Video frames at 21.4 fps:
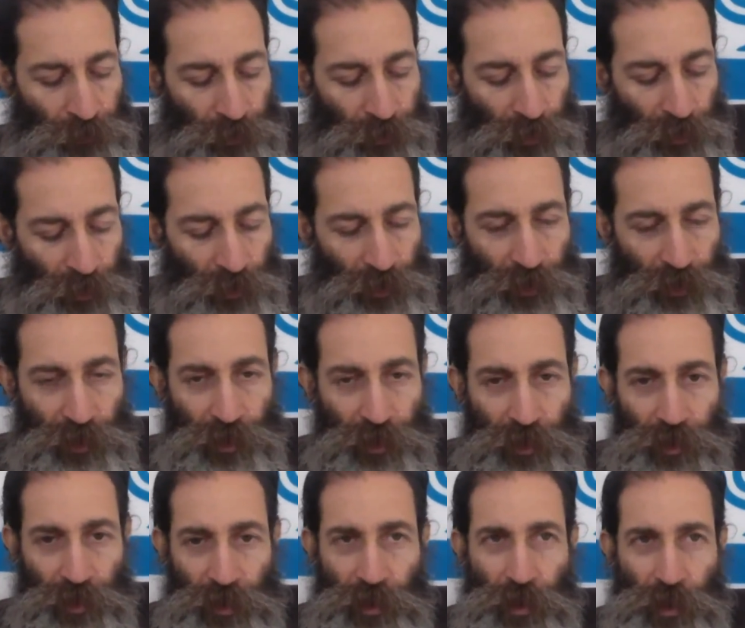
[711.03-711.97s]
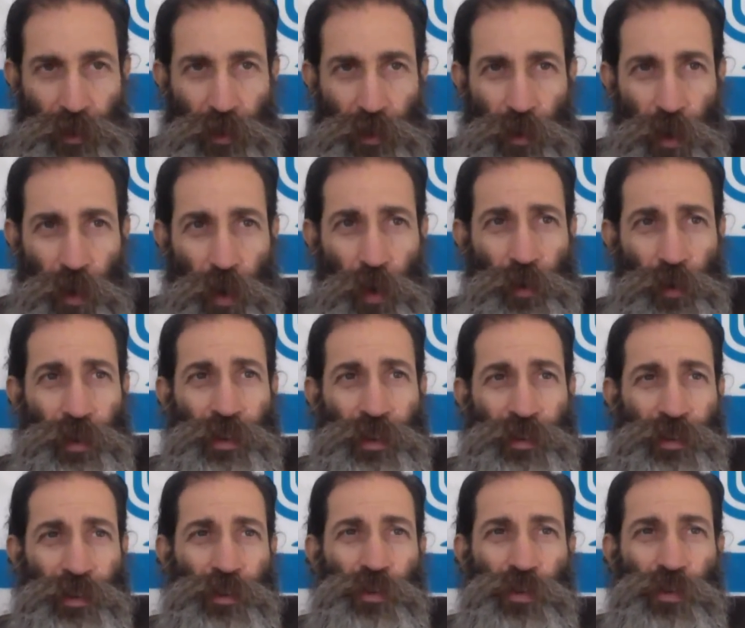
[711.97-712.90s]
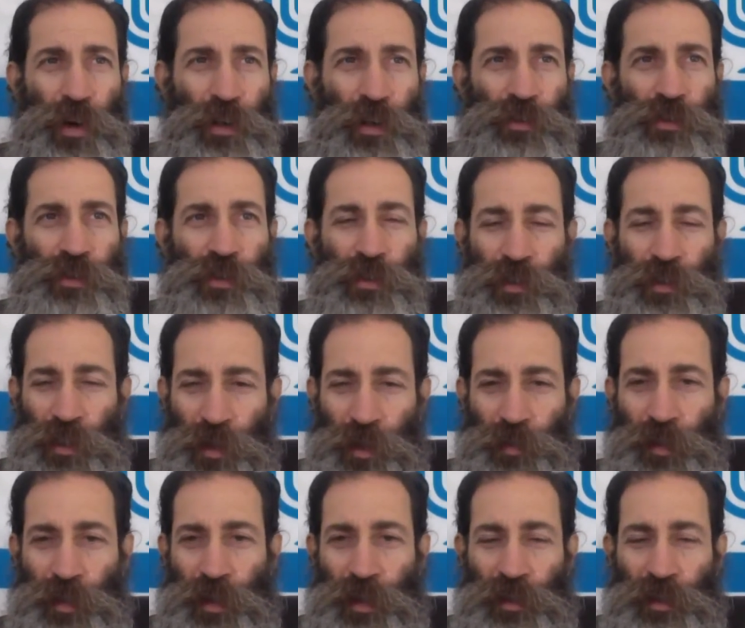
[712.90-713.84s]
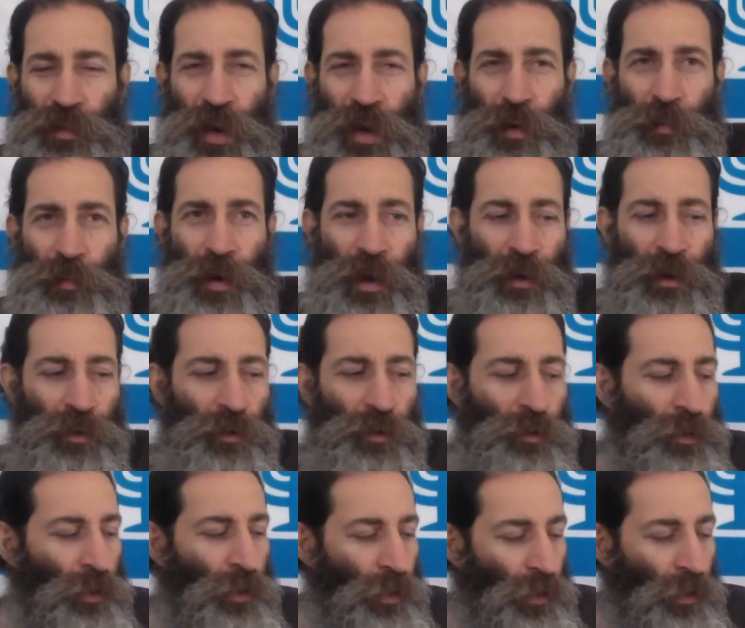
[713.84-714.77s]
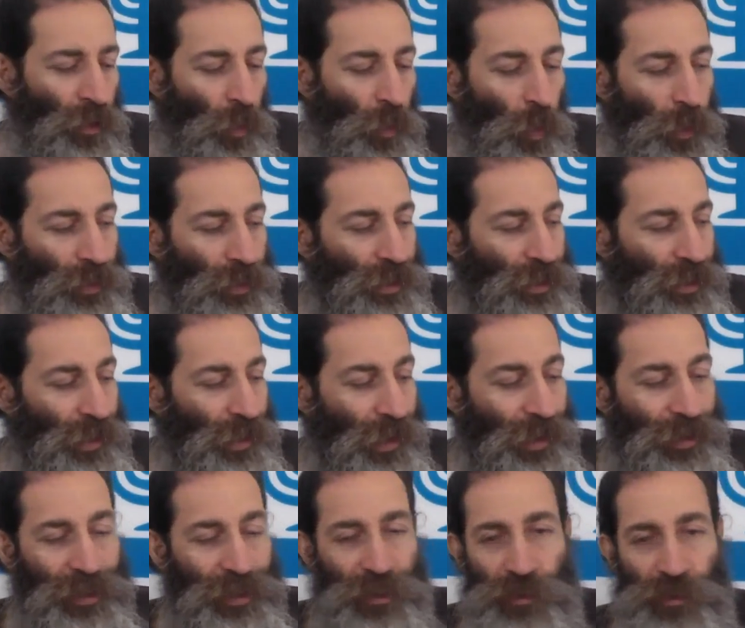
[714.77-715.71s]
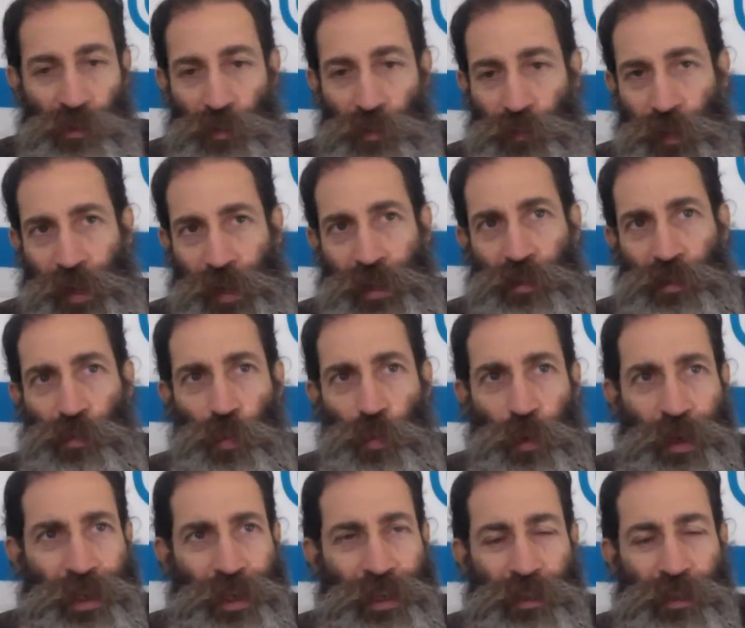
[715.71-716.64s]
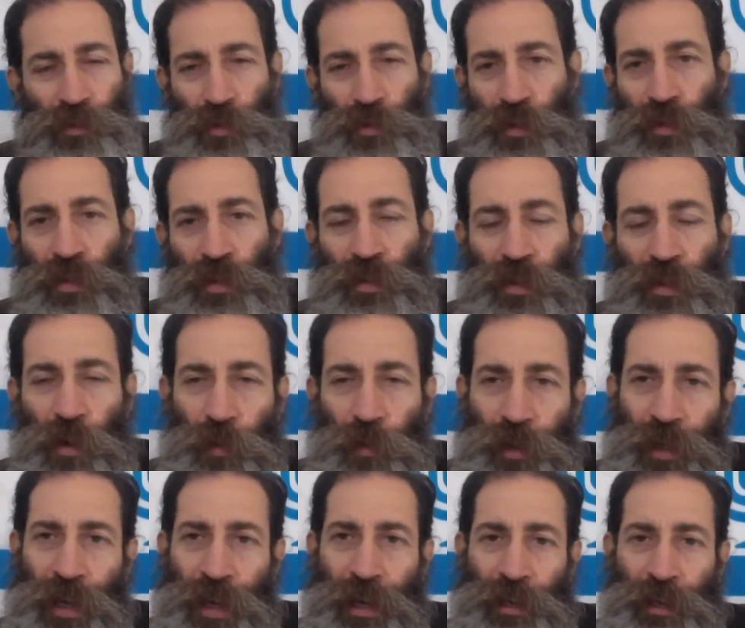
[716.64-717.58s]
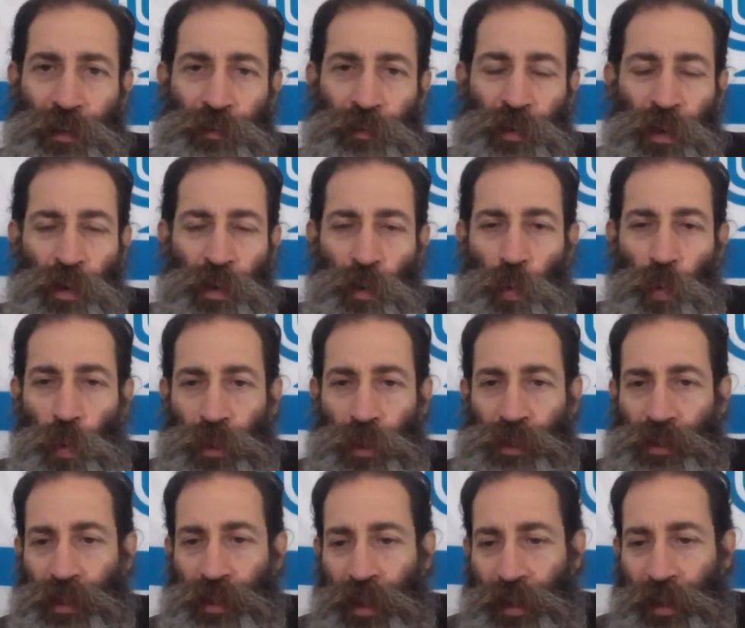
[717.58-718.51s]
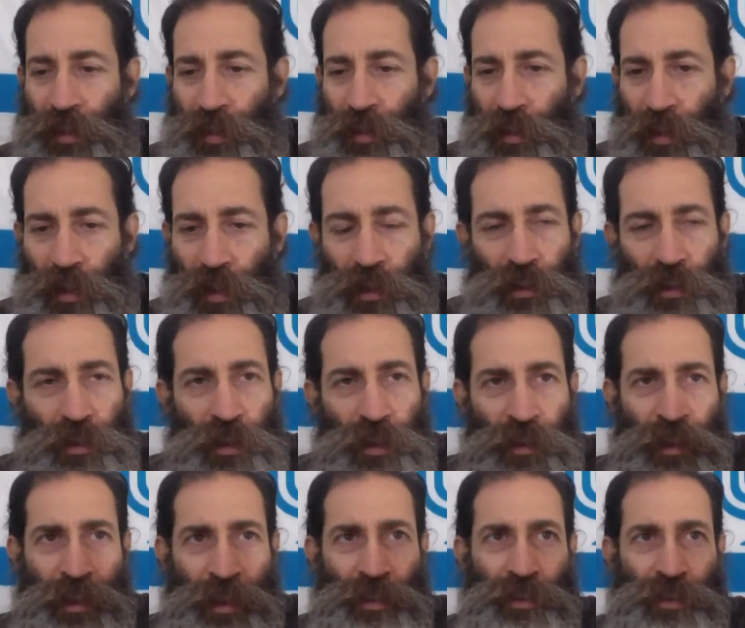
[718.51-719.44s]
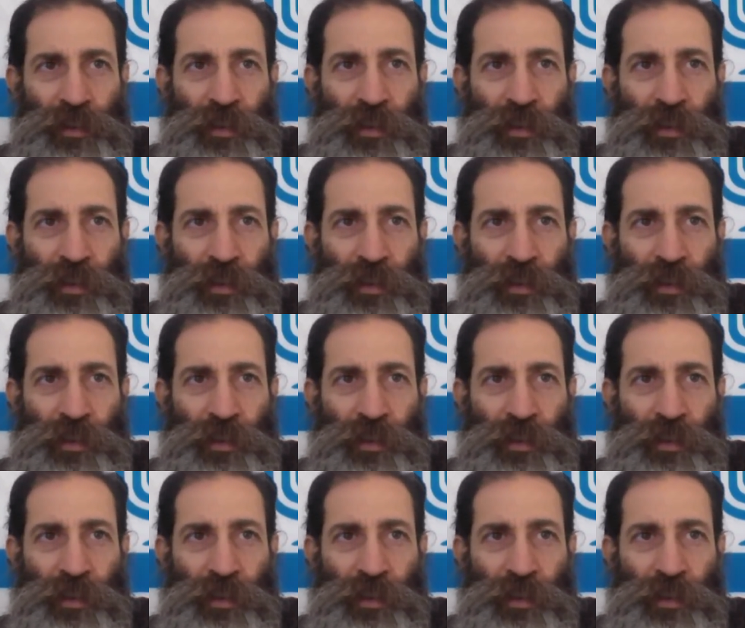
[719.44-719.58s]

uh, all these instructions are given in a tabernacle what side it should face, what entrances go in out of, what side, and it, it, like to the